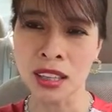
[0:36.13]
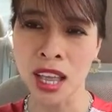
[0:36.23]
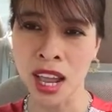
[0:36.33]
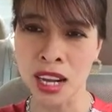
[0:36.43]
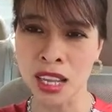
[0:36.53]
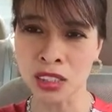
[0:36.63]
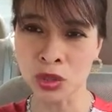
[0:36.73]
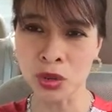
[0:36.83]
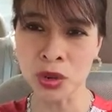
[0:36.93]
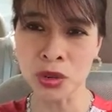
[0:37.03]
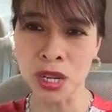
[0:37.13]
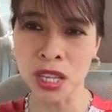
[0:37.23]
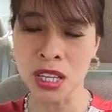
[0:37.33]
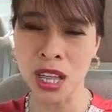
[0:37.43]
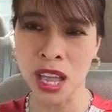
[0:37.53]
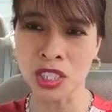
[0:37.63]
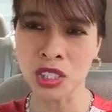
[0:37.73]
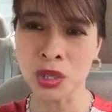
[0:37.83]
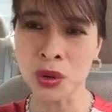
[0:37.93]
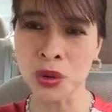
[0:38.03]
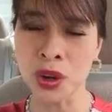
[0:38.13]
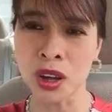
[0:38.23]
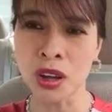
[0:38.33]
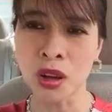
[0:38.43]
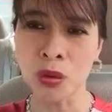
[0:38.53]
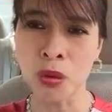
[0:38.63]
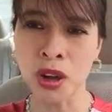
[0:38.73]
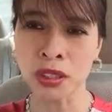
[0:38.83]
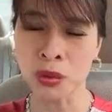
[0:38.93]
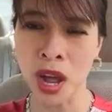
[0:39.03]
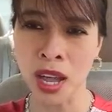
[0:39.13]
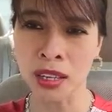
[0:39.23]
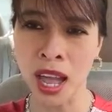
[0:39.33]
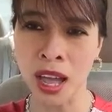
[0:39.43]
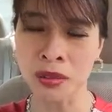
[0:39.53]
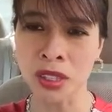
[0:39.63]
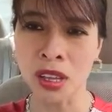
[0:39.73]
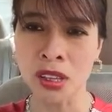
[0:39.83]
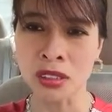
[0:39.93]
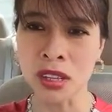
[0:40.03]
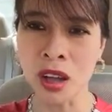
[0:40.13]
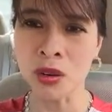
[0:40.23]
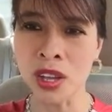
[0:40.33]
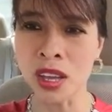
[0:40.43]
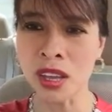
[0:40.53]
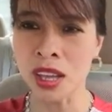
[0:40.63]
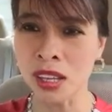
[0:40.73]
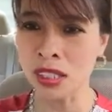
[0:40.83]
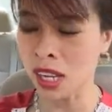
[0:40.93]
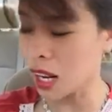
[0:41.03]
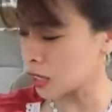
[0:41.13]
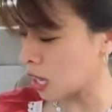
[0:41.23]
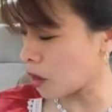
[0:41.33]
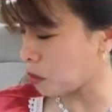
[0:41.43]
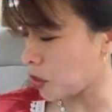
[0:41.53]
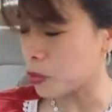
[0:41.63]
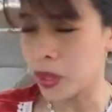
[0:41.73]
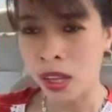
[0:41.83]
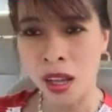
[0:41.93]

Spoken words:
That is truly a sure, worthwhile life. So here is an example.